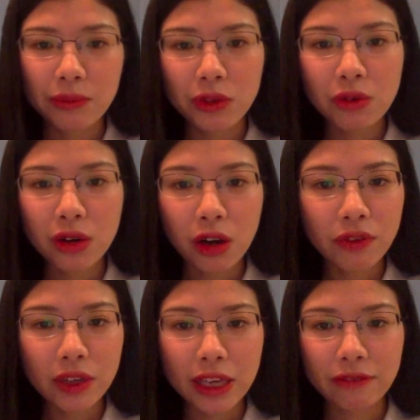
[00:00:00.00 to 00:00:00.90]
You will
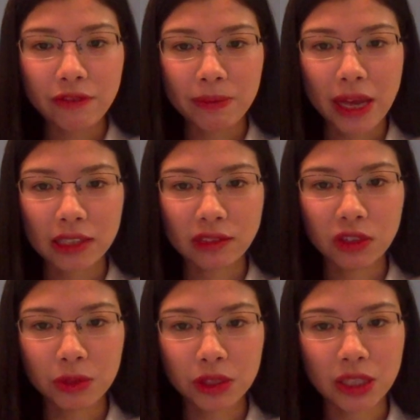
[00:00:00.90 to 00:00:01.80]
often get feedbacks
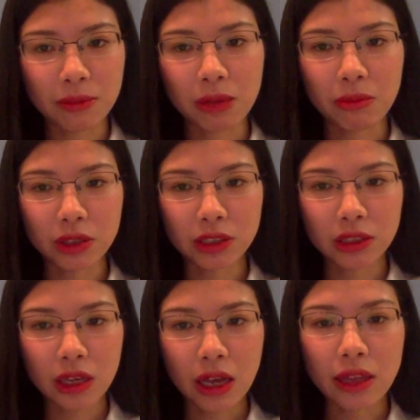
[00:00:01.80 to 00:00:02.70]
from your team
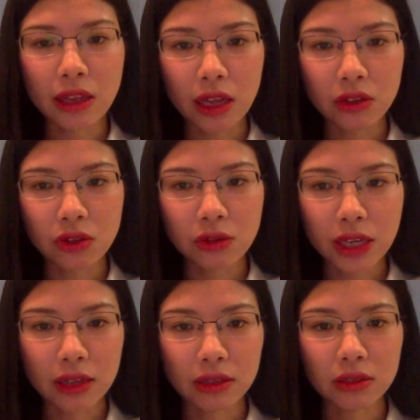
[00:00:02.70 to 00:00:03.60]
members, and then you
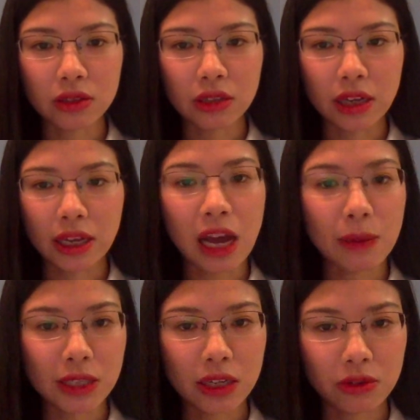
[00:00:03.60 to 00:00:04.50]
can
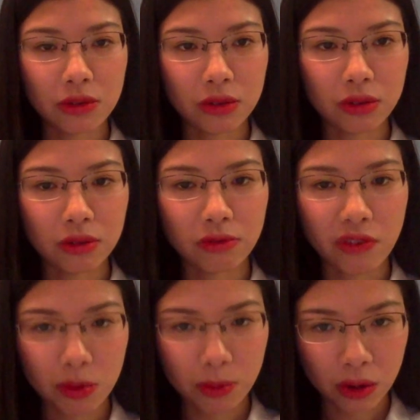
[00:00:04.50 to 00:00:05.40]
update your
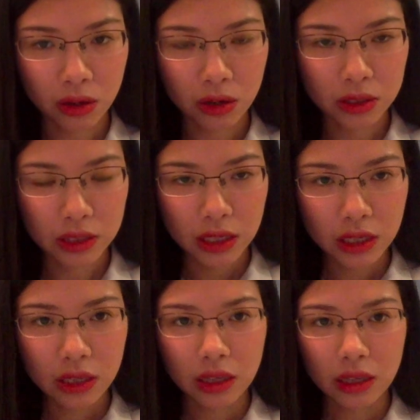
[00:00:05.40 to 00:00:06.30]
review board
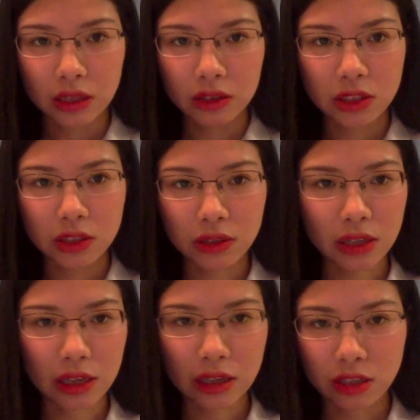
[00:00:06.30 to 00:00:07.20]
and do
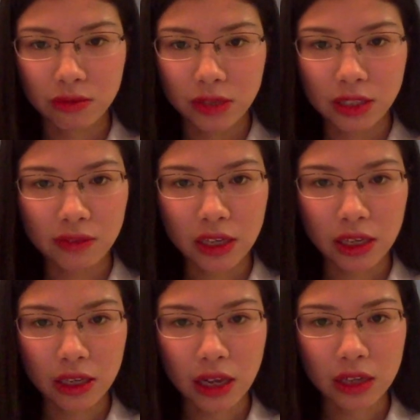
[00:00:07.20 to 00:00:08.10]
it
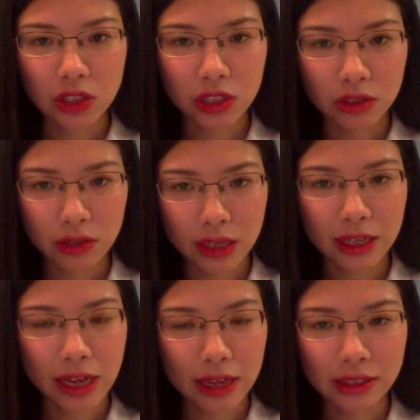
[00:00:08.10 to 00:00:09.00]
iteratively until it
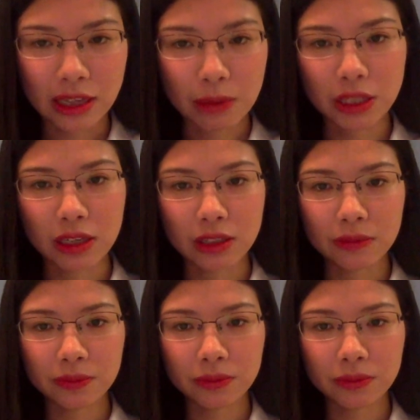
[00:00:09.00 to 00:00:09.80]
gets accepted.